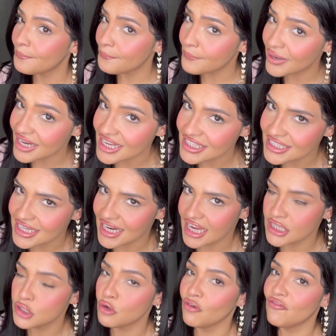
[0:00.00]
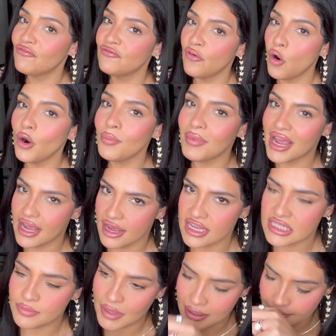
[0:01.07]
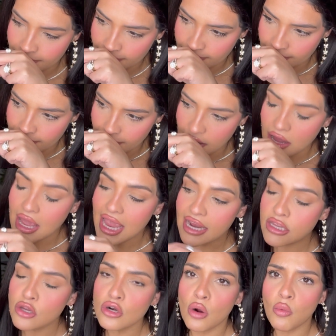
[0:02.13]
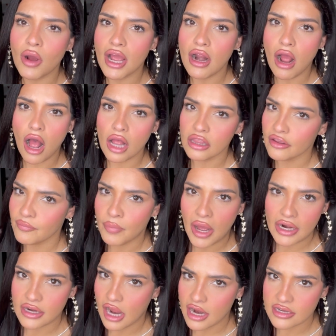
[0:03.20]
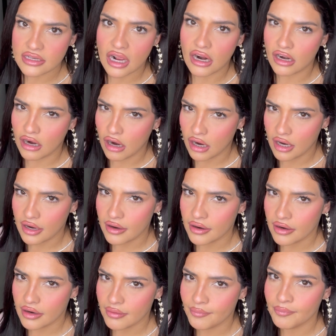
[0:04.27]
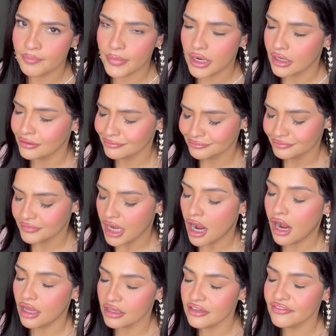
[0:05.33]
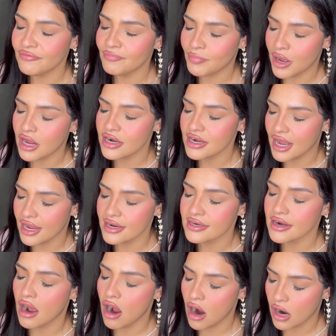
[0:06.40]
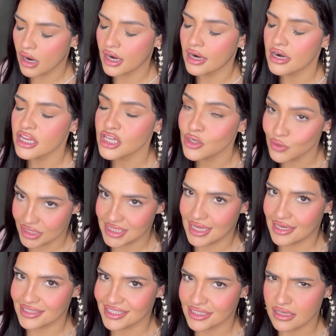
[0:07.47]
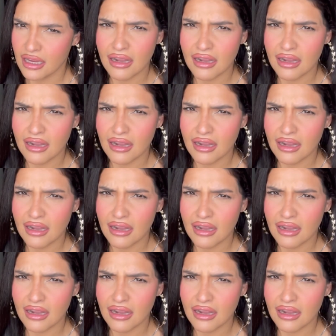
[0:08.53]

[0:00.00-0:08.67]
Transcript: but indeed I do, for my husband. And you know what? Olive Bond 9 are, uh, Olive Bond 9 are unisex.